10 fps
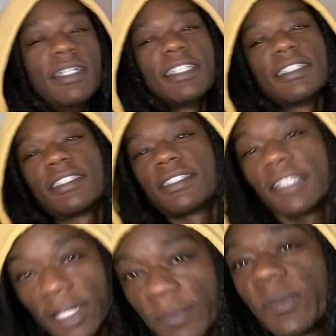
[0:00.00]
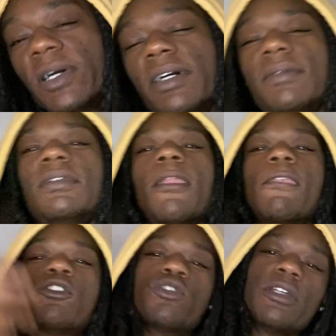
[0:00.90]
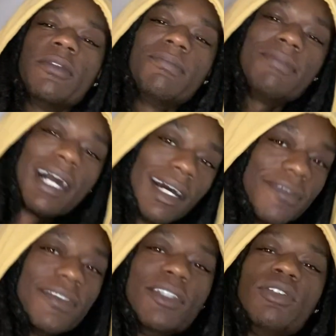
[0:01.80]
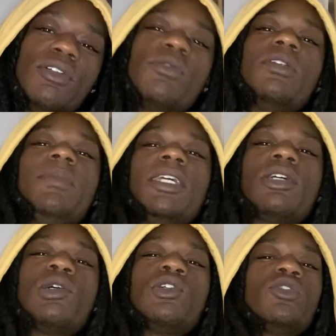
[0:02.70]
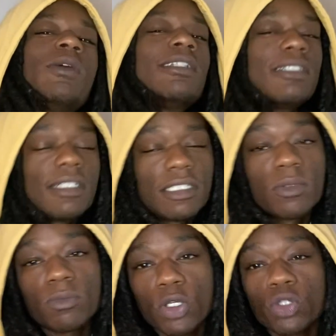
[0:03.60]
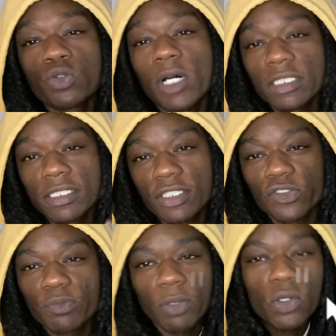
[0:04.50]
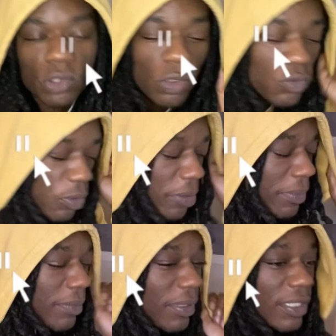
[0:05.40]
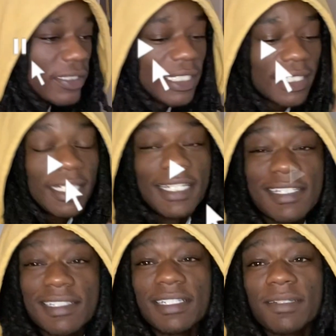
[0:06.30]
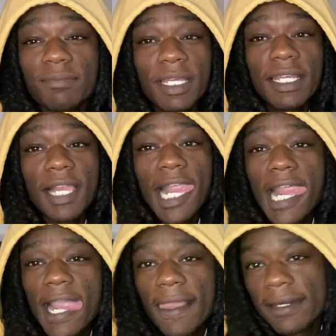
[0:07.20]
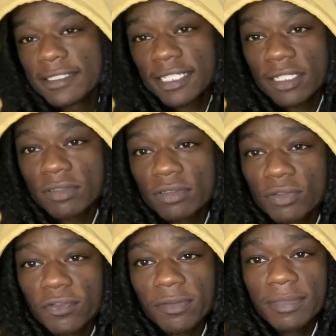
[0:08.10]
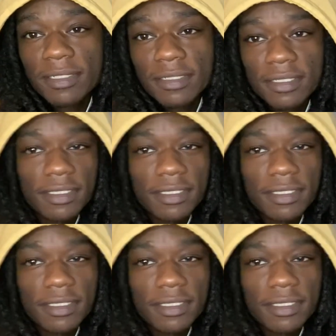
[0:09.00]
Hit the sub button. Join the mafia. You don't want to be a ghost watcher because them ghost watchers is bozos. Word to me, because they could easily make a channel. You feel me?